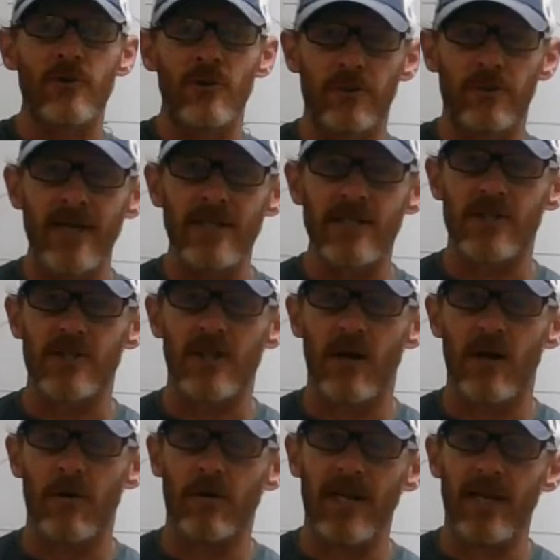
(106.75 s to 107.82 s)
and the price is
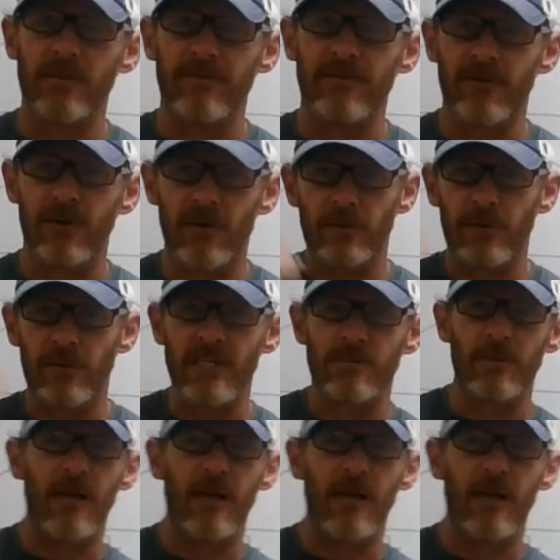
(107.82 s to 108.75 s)
lower. They prefer the price be